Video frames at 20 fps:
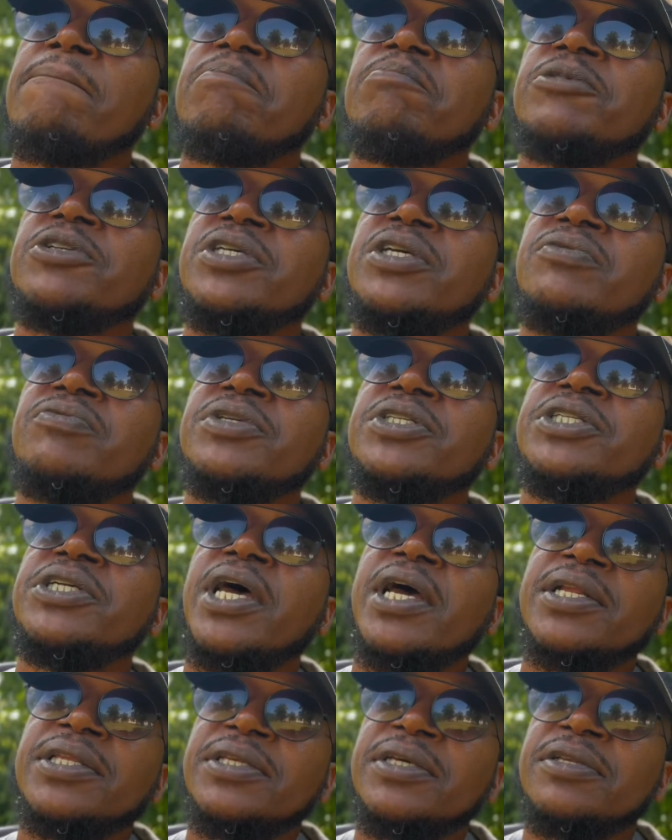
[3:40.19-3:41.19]
she
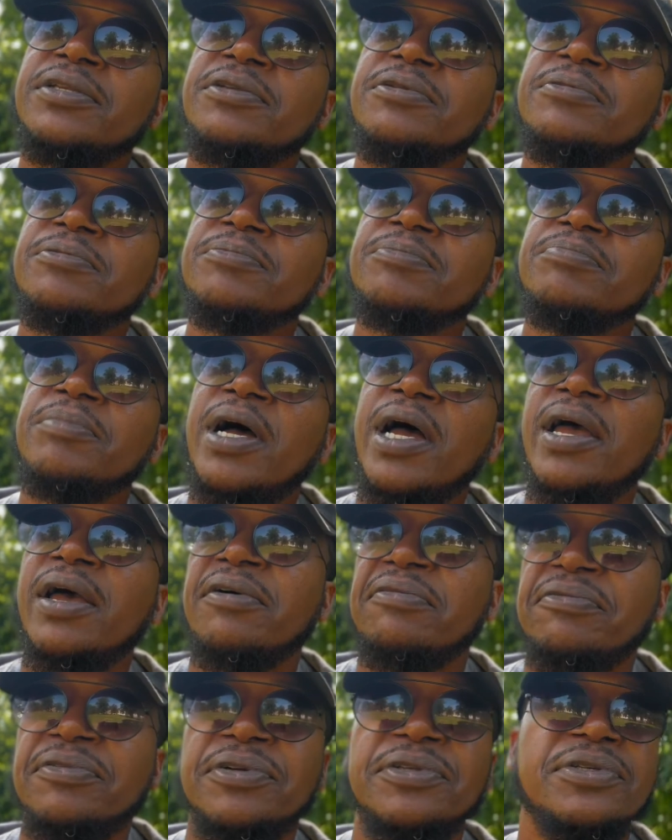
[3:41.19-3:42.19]
rejected my
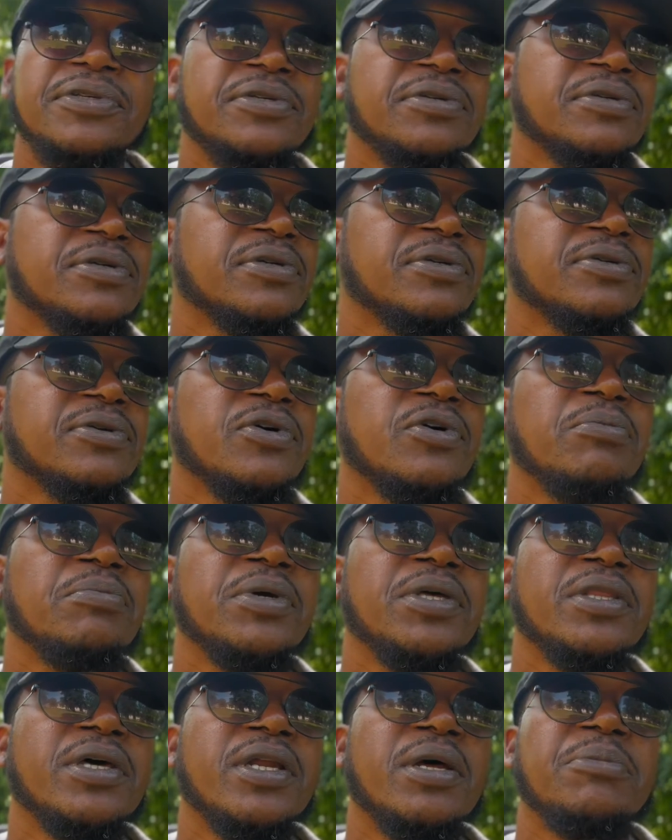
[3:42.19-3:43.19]
efforts and told
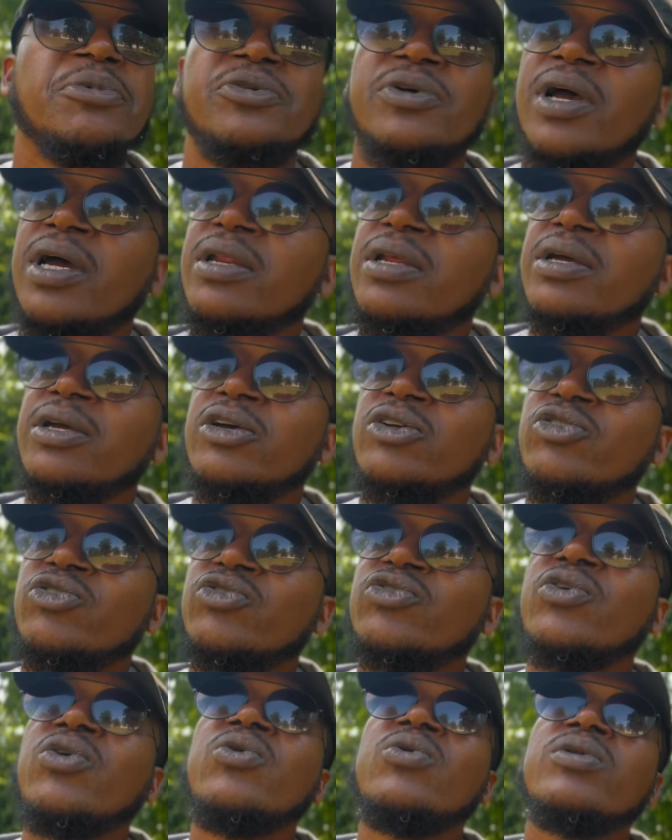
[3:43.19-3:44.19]
me that I'm trying to
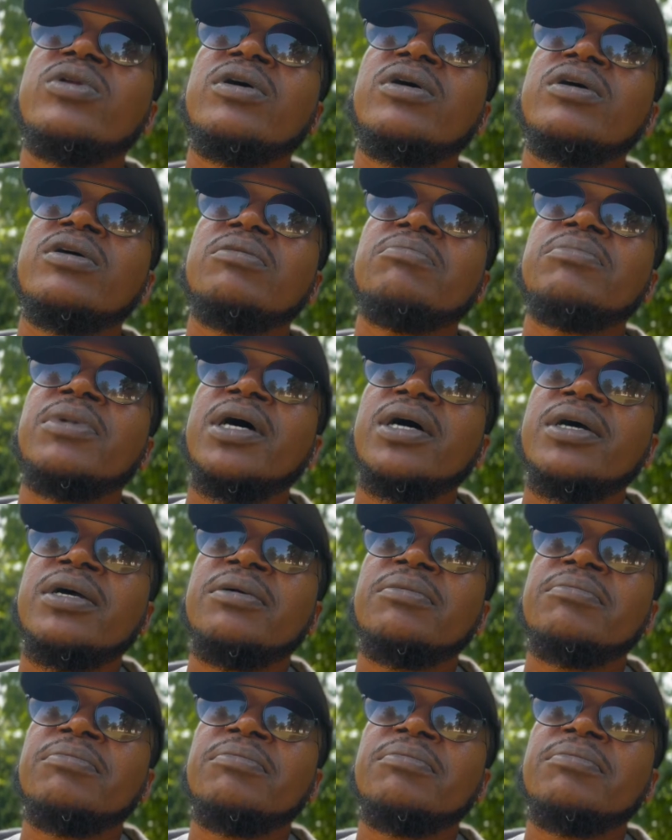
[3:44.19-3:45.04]
control her by,